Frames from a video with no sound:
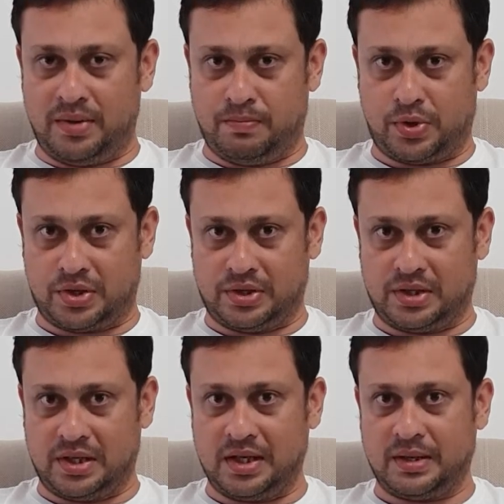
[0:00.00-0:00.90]
important
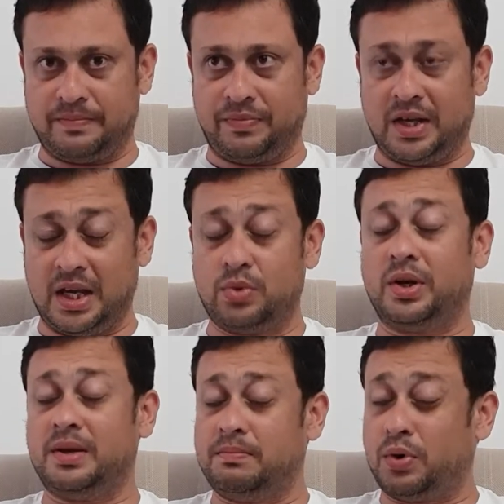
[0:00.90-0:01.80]

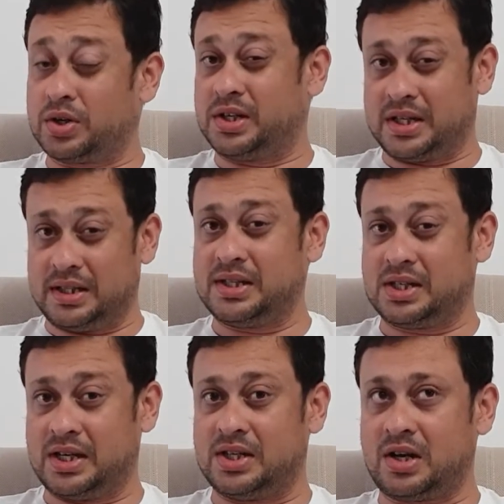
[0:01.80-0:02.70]
at this
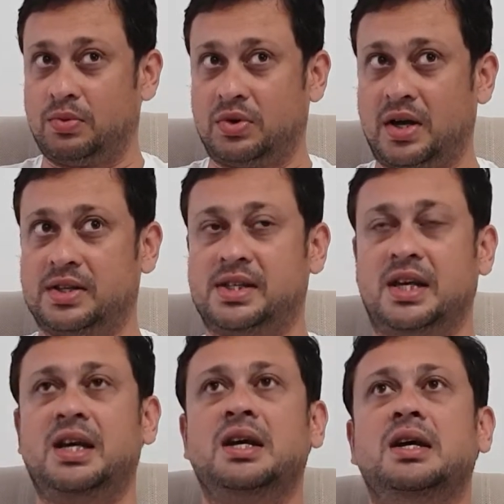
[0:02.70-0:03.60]
stage, I would rather
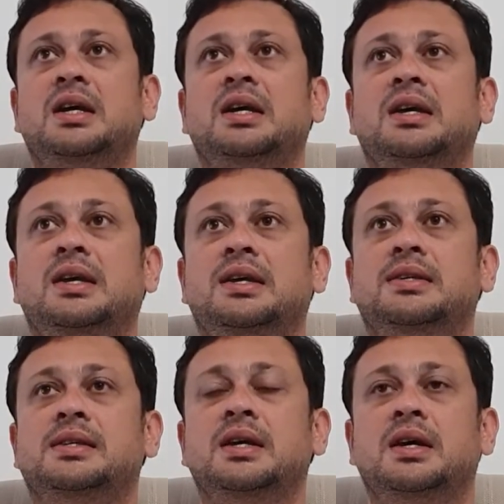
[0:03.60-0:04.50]
say,
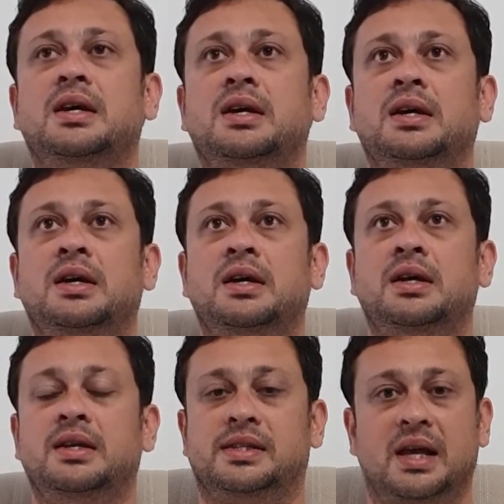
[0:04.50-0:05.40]
is
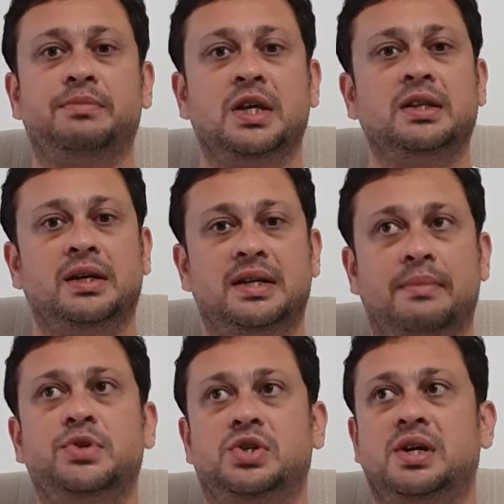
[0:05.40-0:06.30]
something that
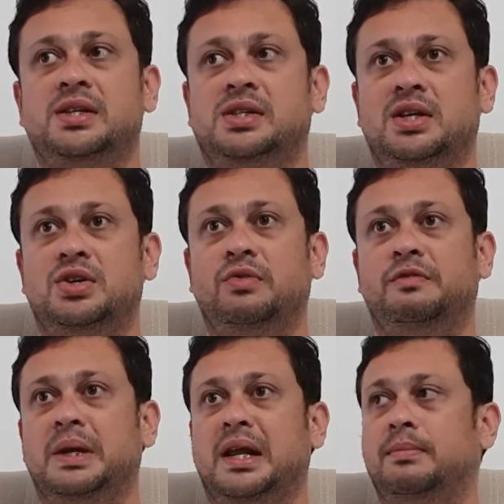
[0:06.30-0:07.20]
demonstrates that you've
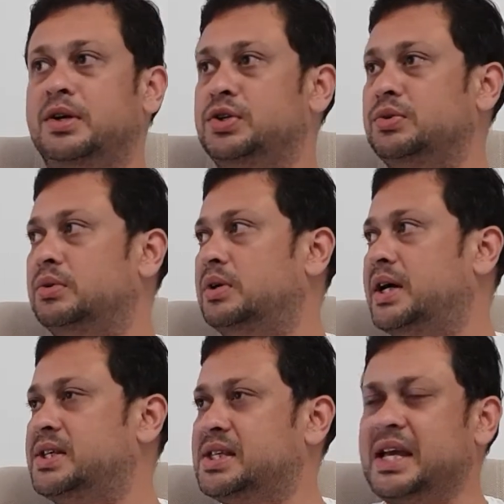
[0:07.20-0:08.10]
been able to
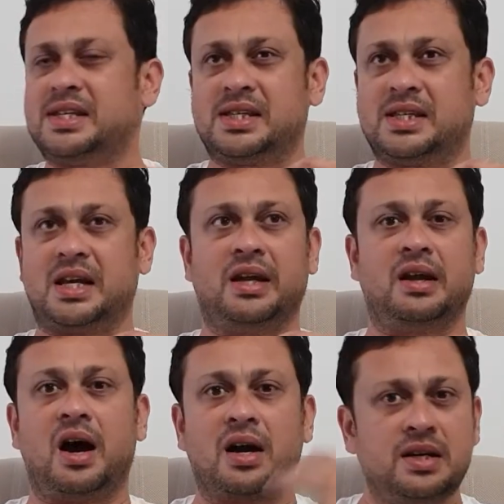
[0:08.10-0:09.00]
assess and
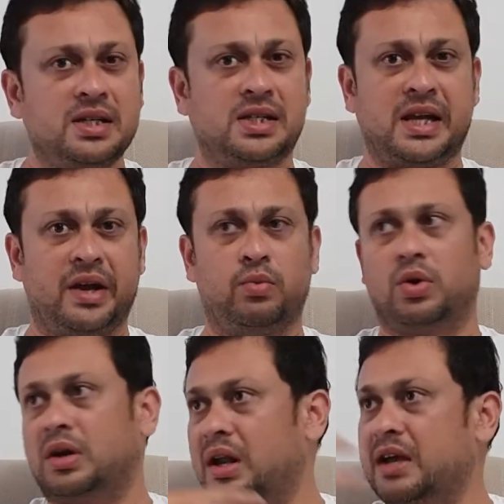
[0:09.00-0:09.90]
understand
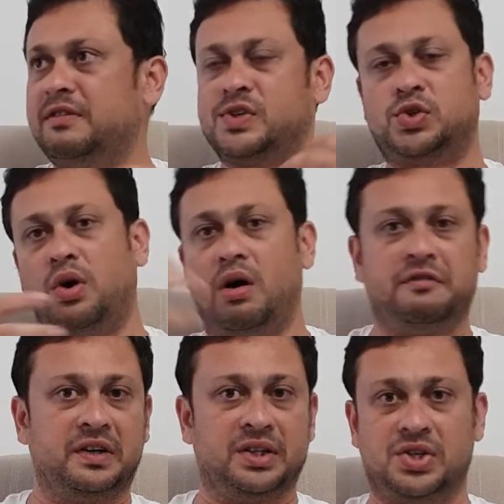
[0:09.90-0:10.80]
what life has to
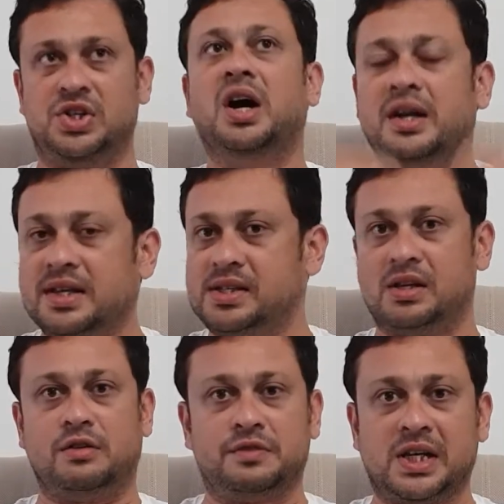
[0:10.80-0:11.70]
offer, the journeys that
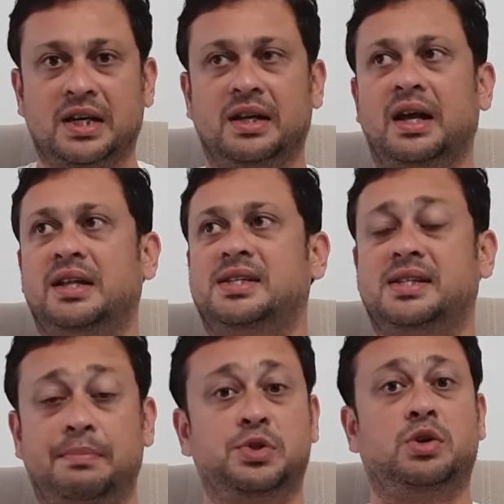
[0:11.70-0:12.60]
you've taken, and
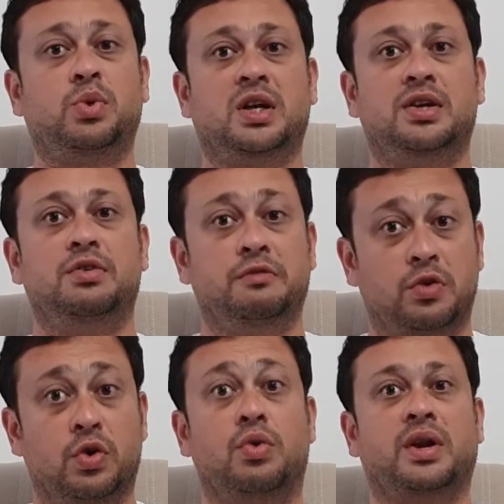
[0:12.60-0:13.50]
subsequently you've
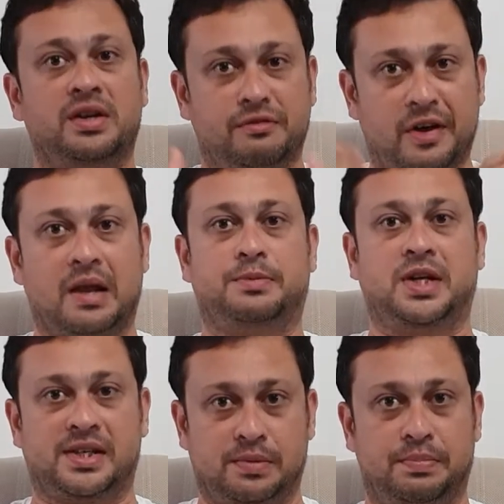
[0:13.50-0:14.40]
grown and developed
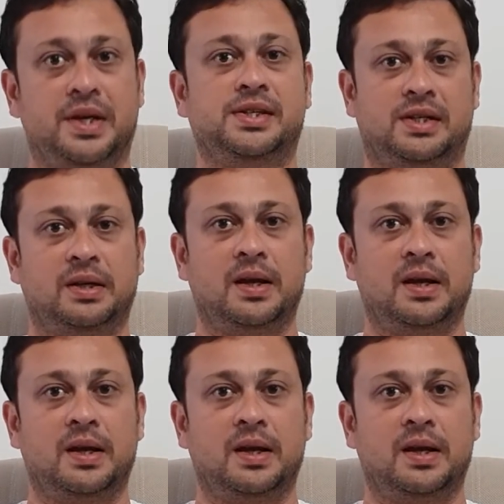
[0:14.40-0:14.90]
as a person.